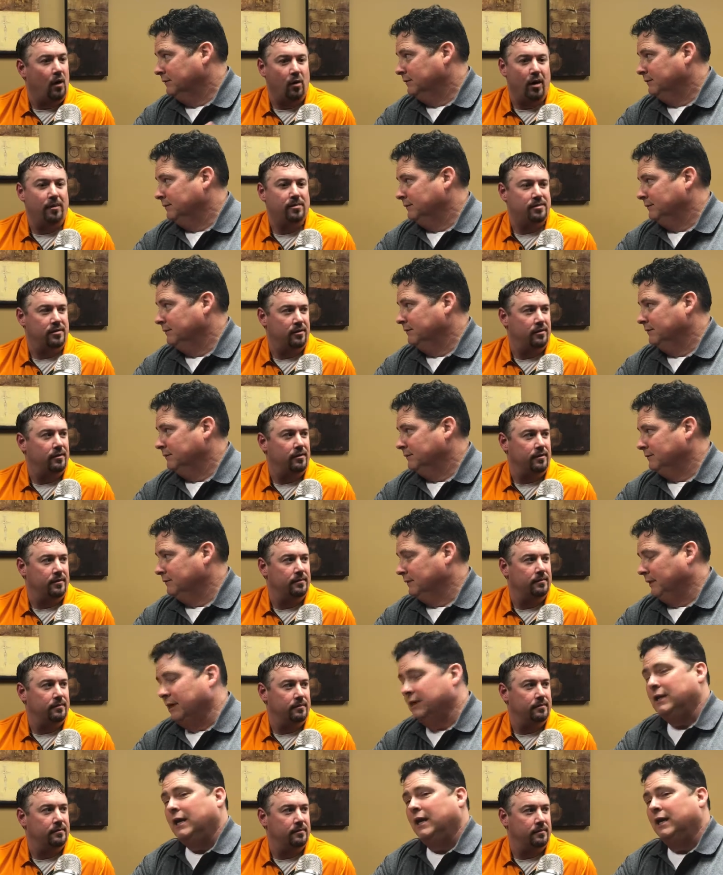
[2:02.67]
Speaker 1: Oh, absolutely.
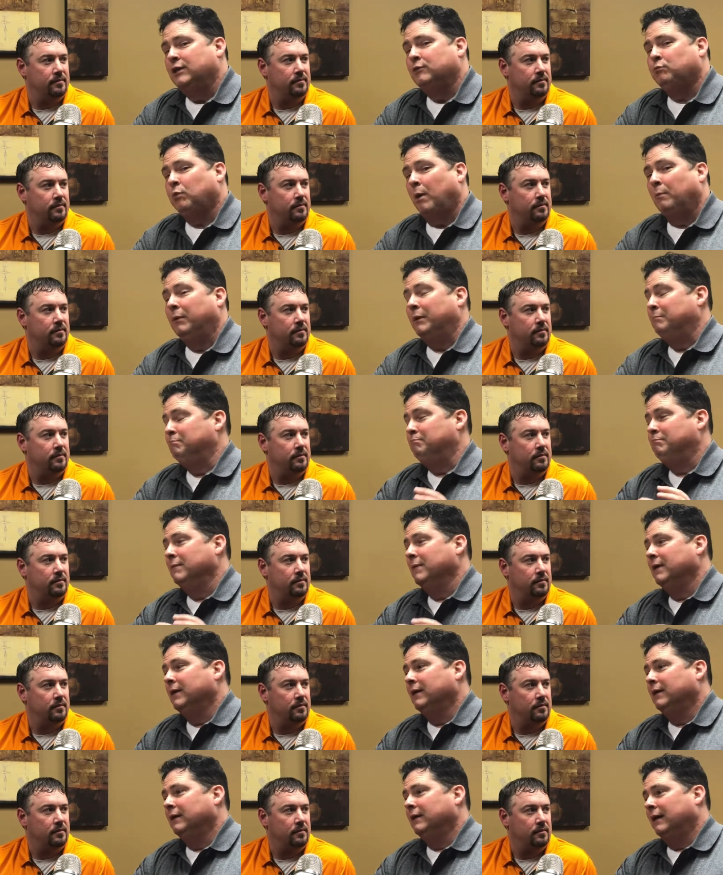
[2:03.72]
Speaker 2: He he's probably
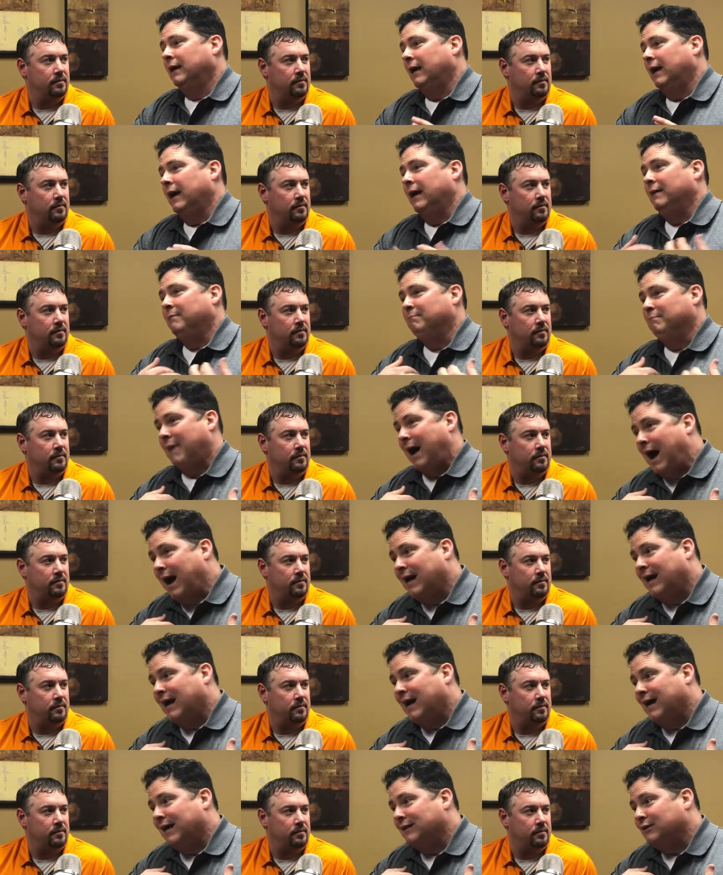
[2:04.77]
in
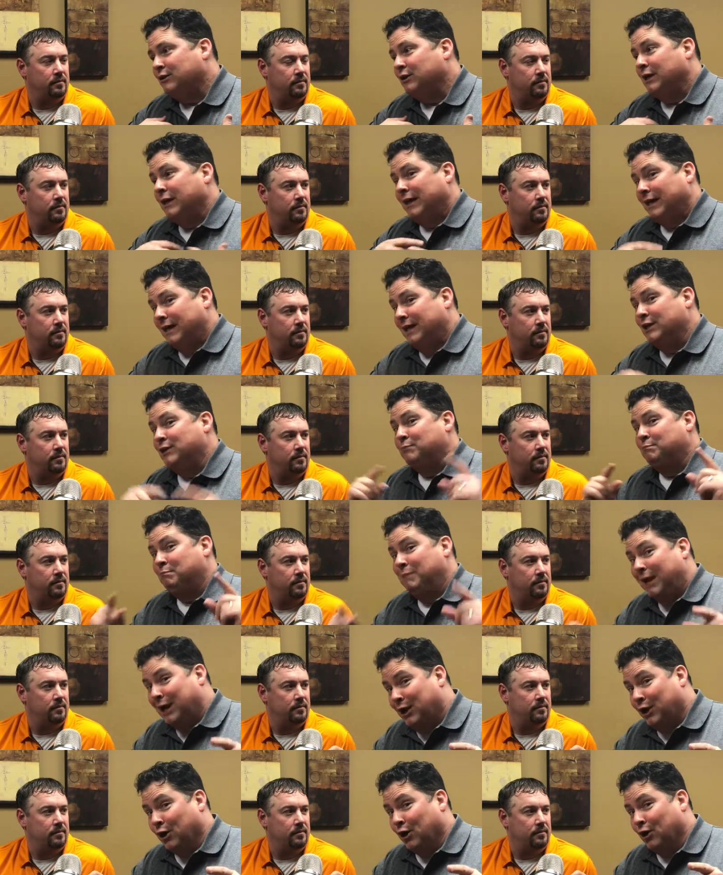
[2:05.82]
my eyes, he's
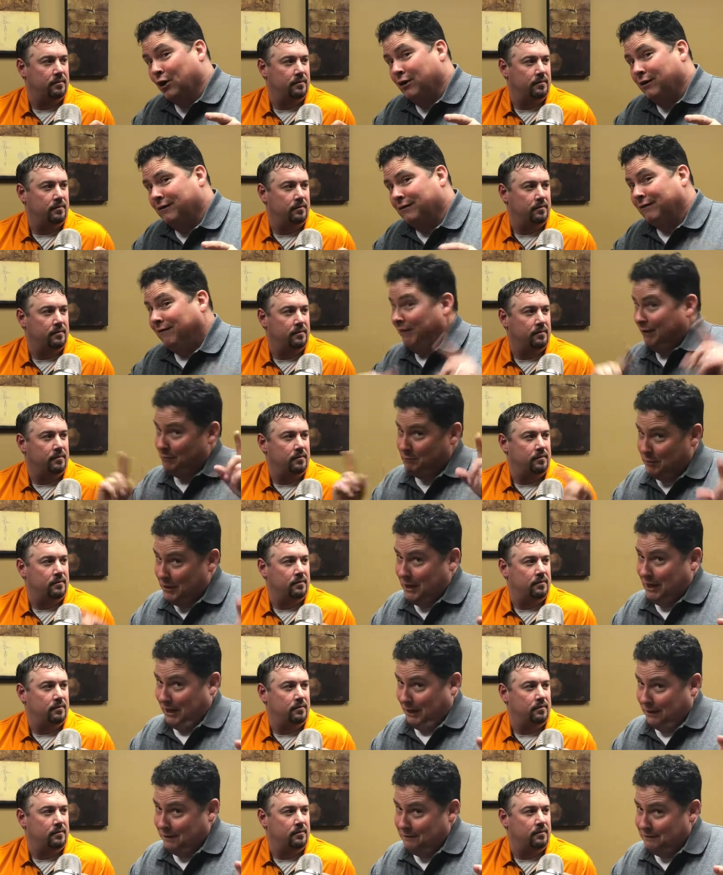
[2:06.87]
bigger than
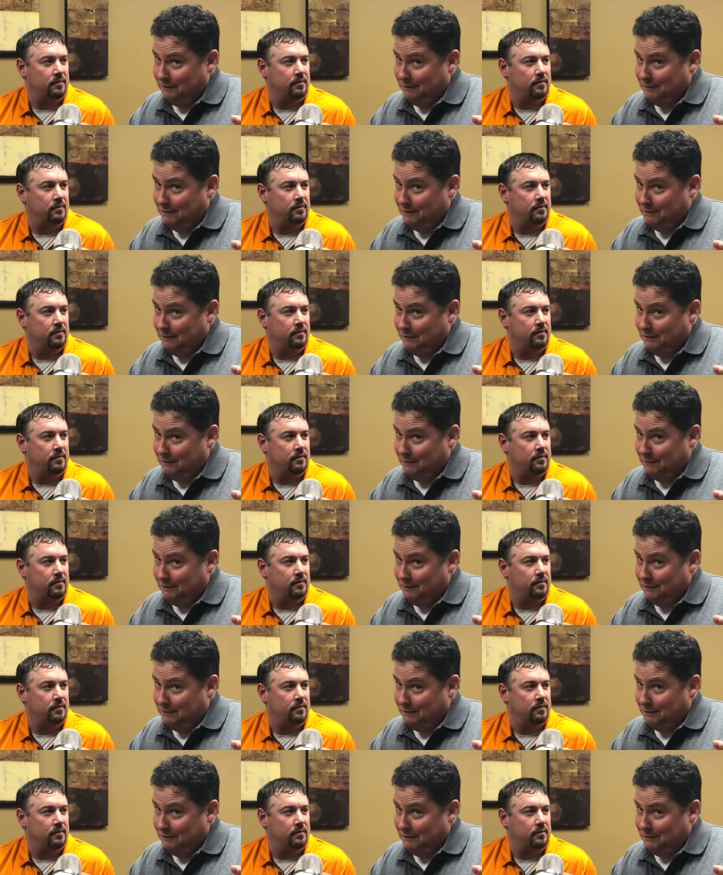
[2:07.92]
big.